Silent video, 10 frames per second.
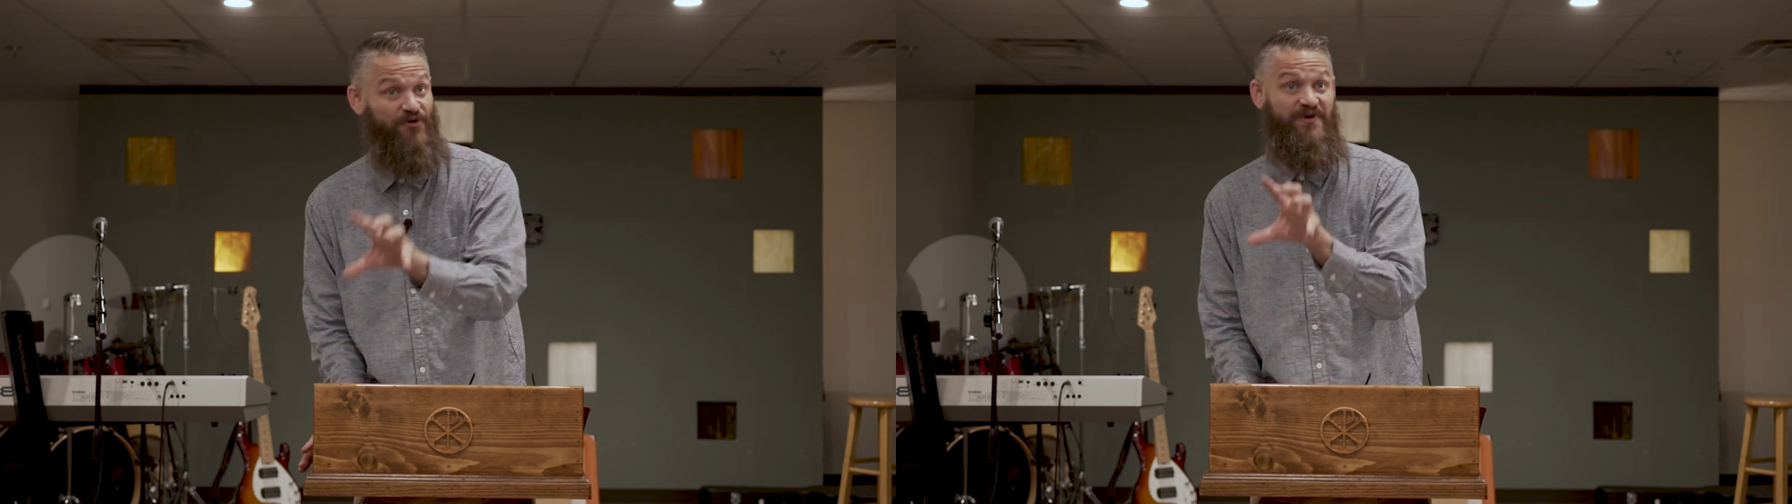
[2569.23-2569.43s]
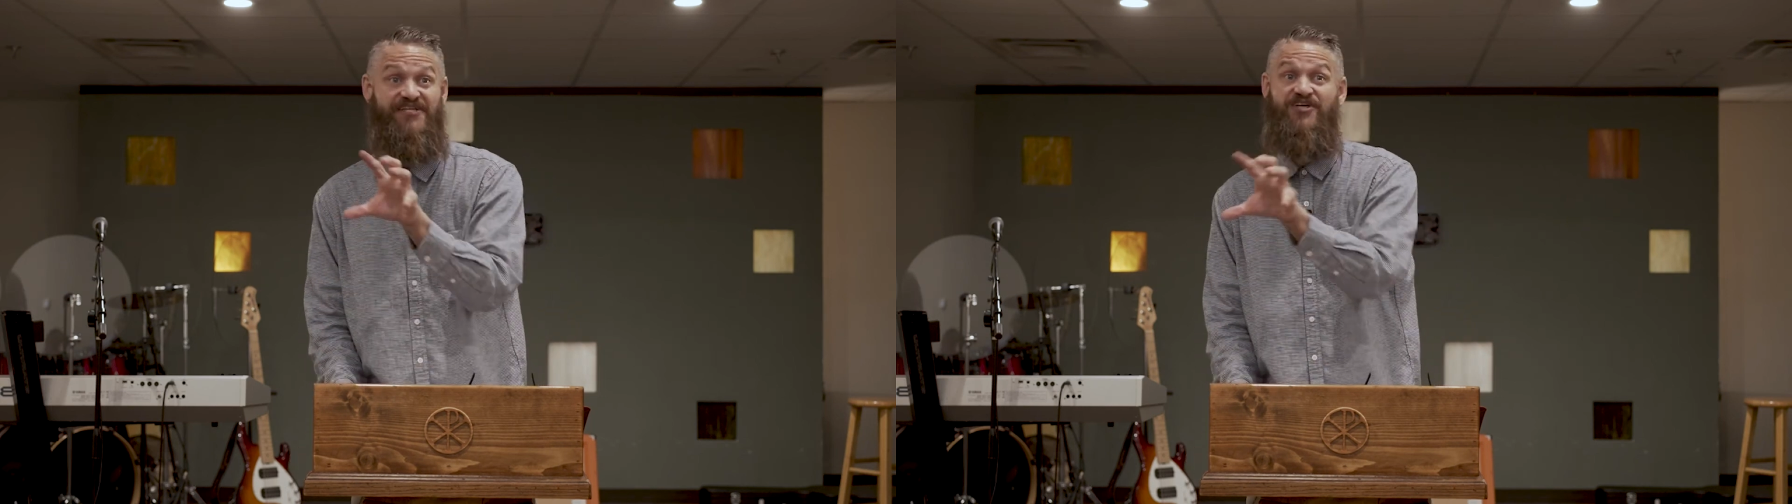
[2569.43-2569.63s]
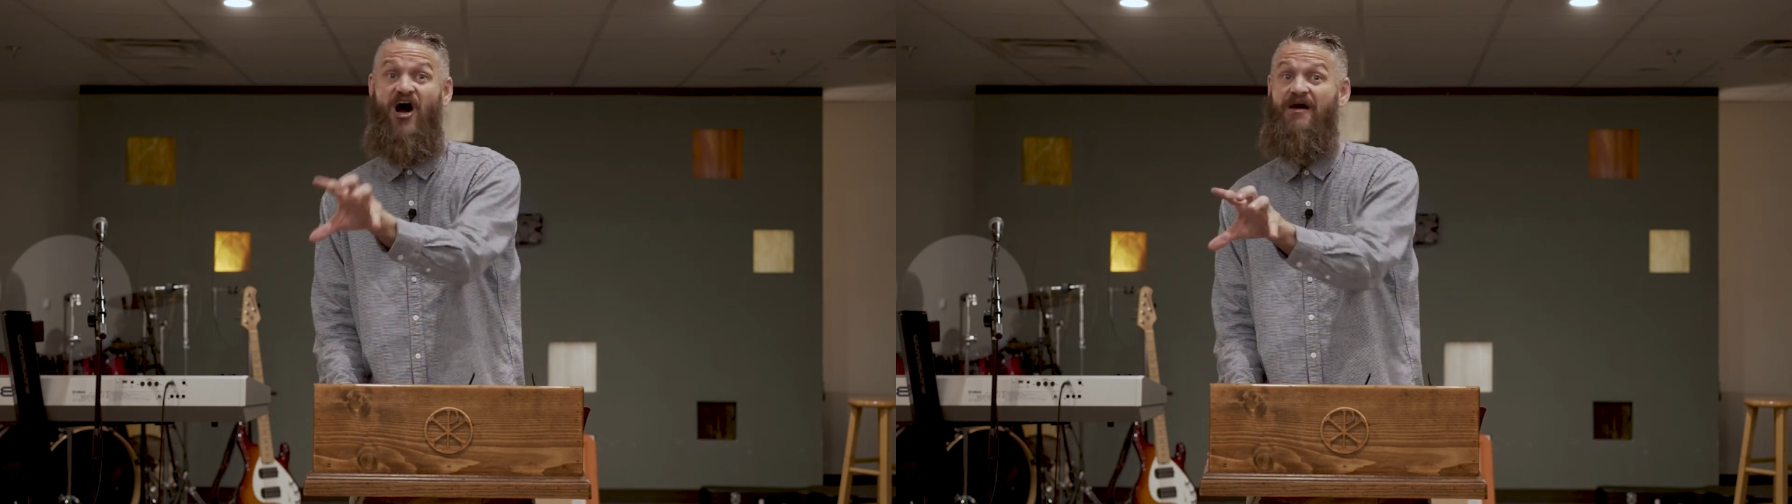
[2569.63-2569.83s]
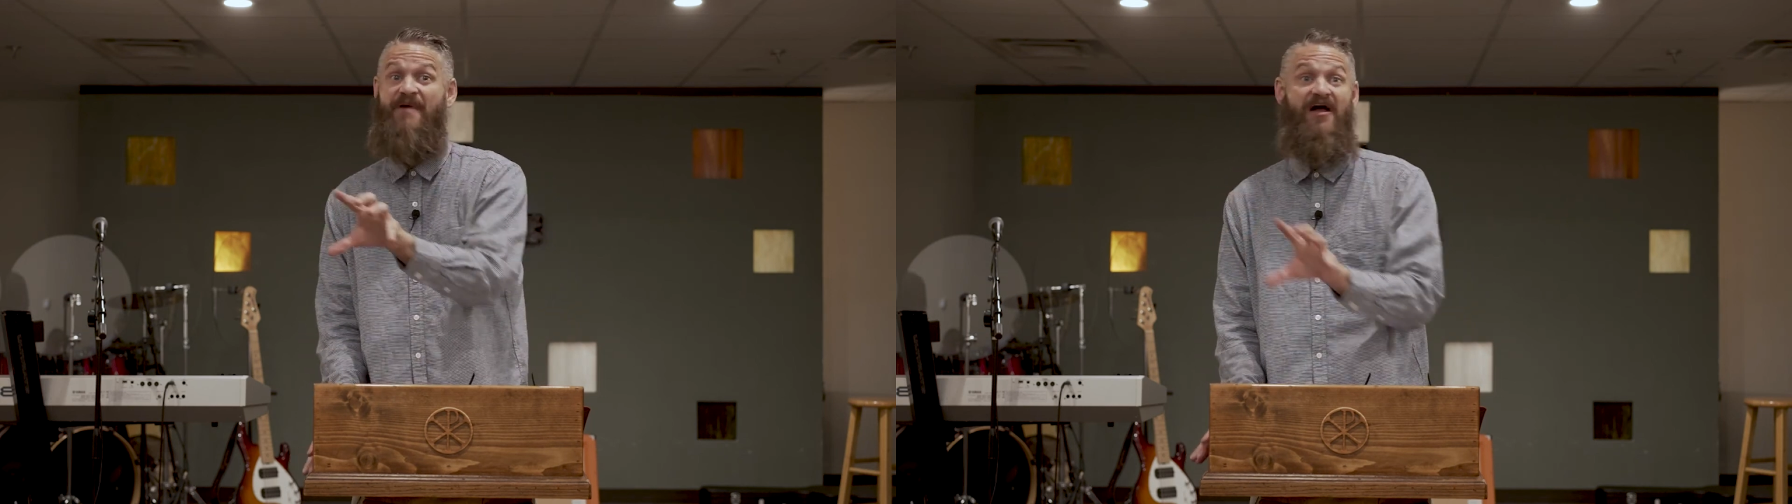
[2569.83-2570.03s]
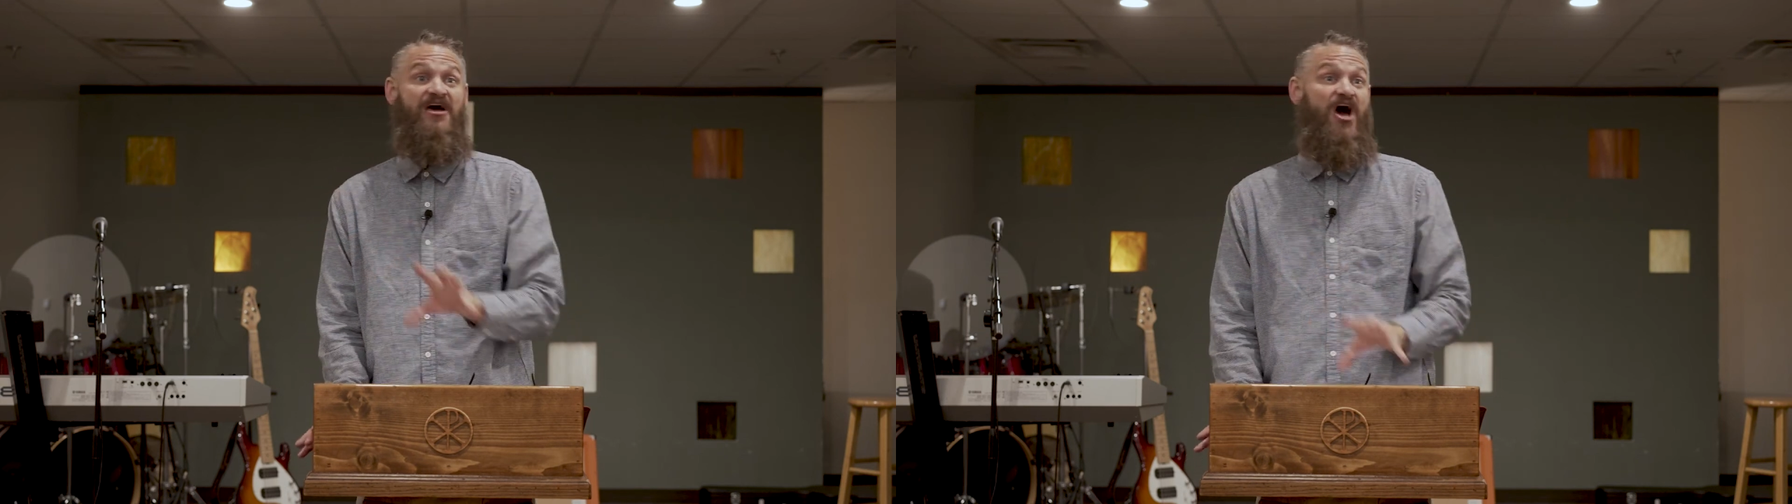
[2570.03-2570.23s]
and we could talk
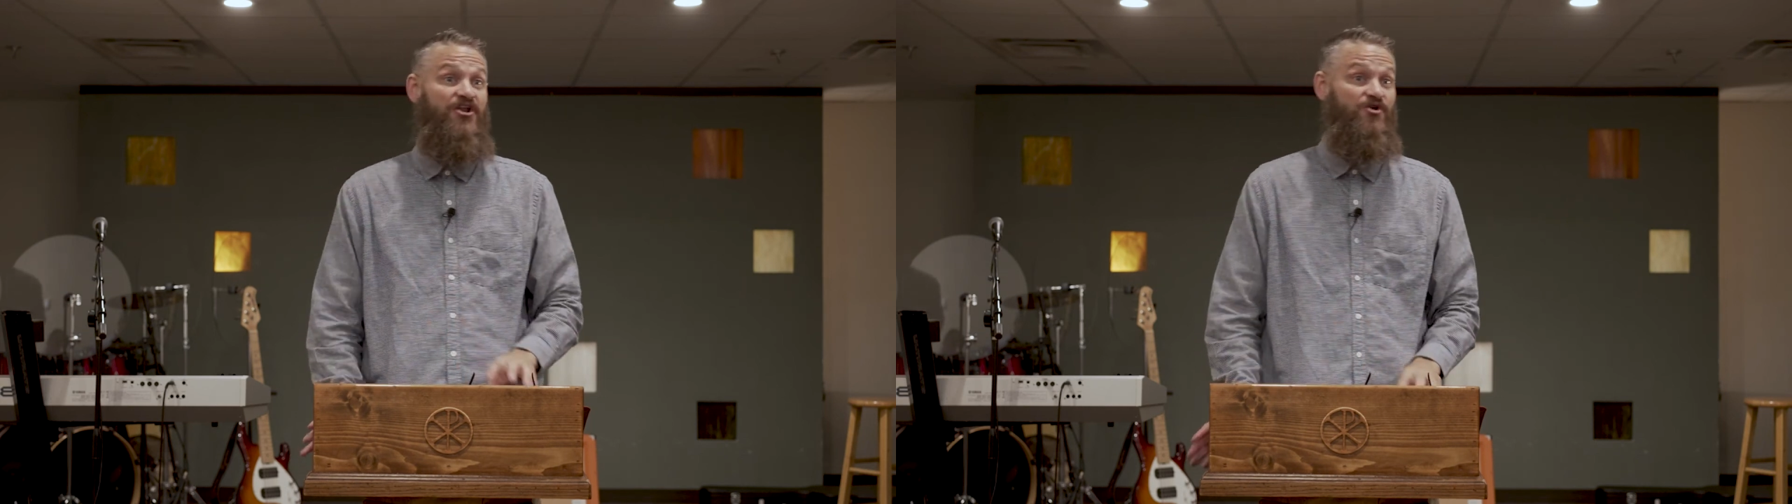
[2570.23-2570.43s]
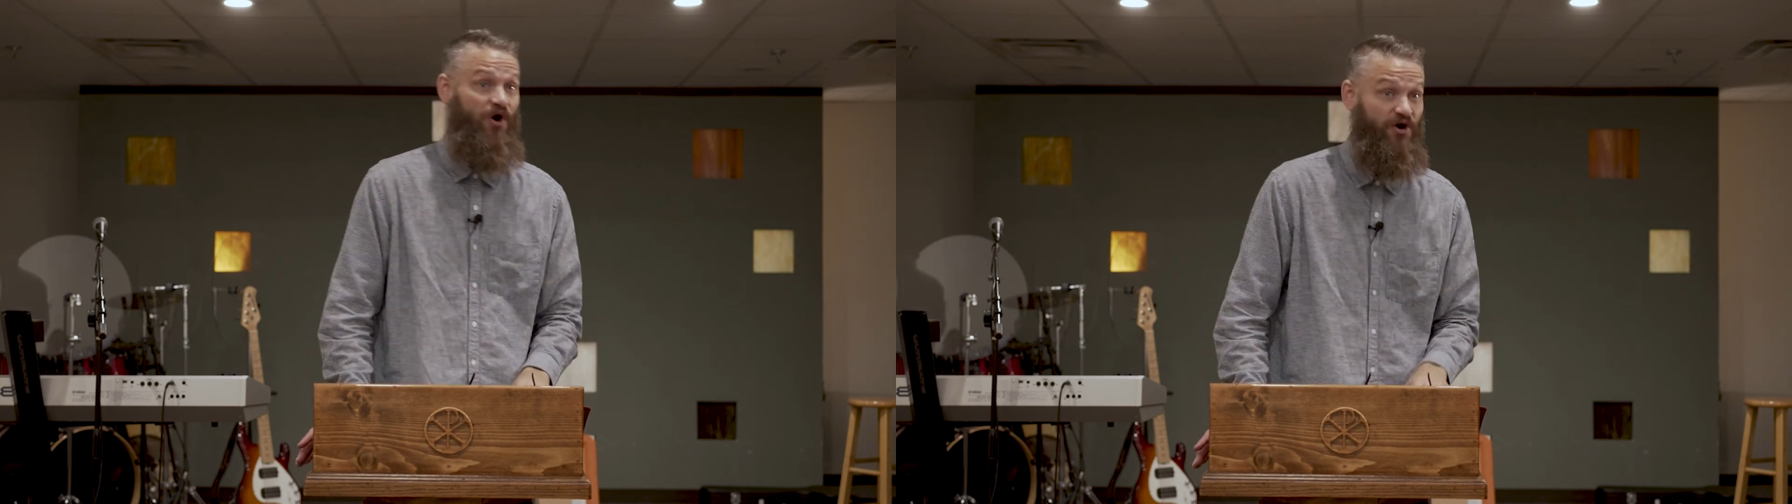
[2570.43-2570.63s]
about a new